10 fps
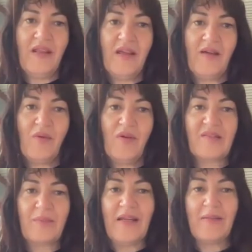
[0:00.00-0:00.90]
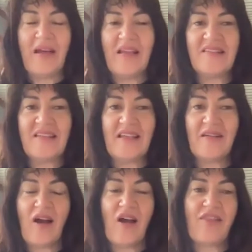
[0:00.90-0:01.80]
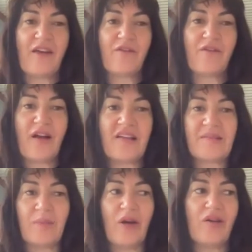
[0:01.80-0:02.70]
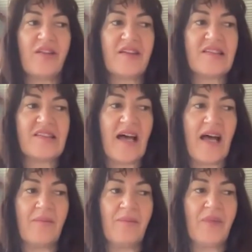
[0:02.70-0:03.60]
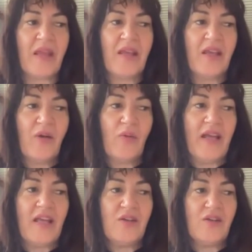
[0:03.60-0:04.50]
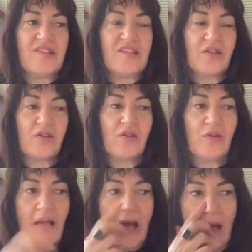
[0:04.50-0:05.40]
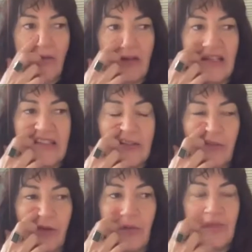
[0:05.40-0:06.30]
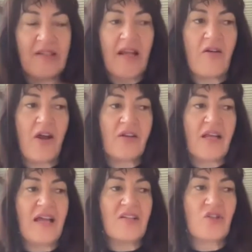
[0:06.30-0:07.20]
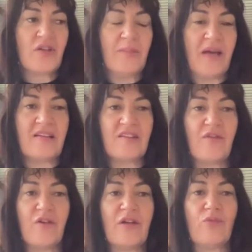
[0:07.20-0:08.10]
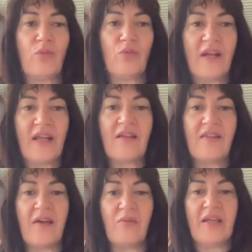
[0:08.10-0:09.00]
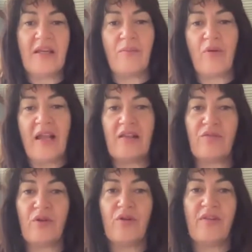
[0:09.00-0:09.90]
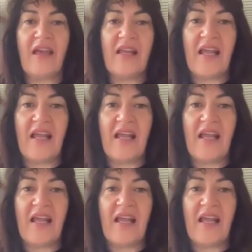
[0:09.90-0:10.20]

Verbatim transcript: Yeah, what's been amazing, I think, for us both is. Um, we're used to uh, releasing films in our own country, but it's very rare that we can break through that.